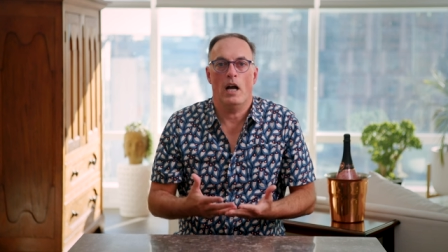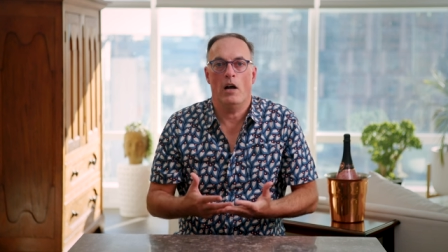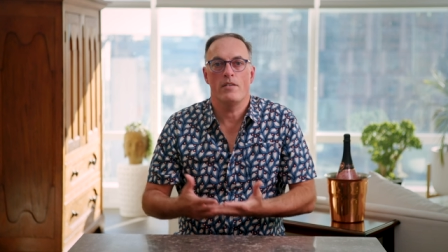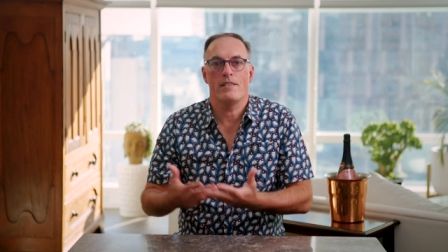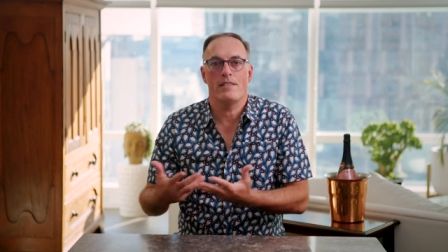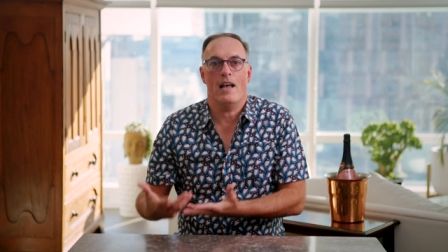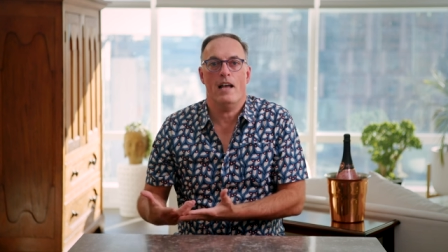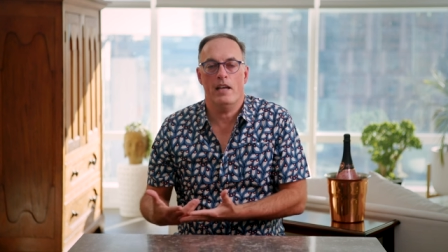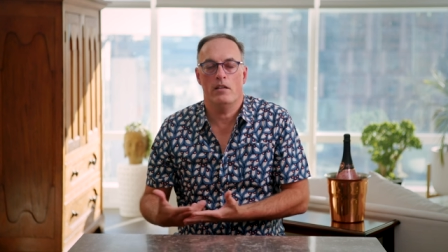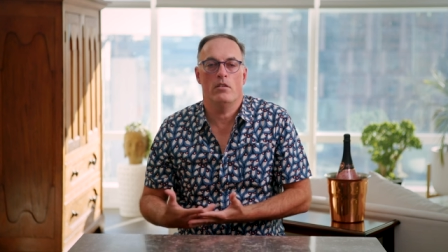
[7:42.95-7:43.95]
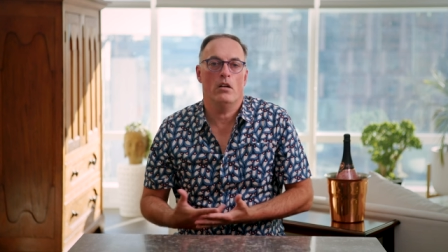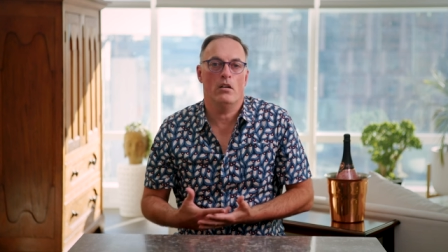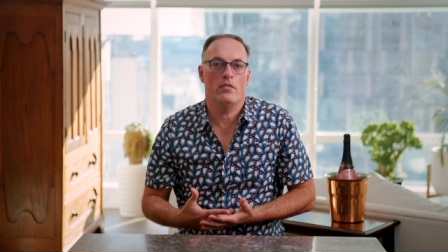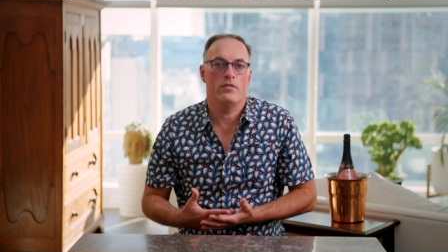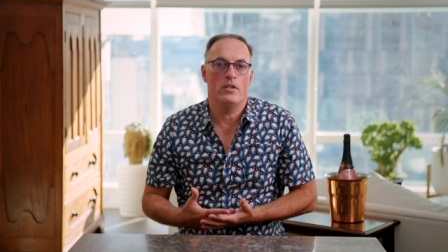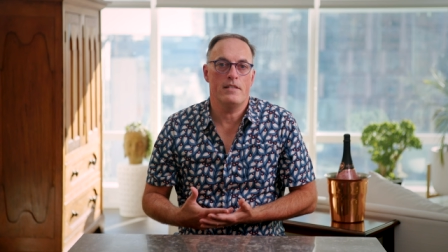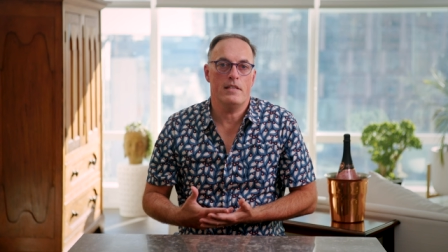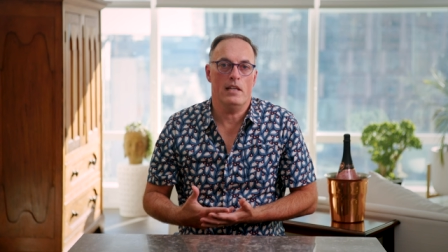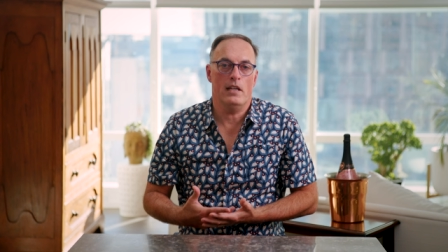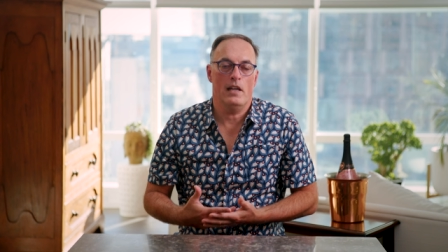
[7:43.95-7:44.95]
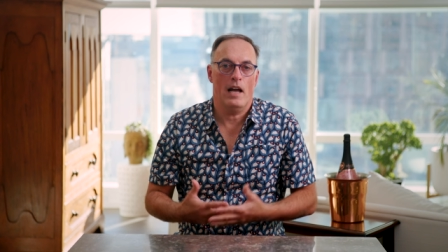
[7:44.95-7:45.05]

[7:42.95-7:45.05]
outside of the city,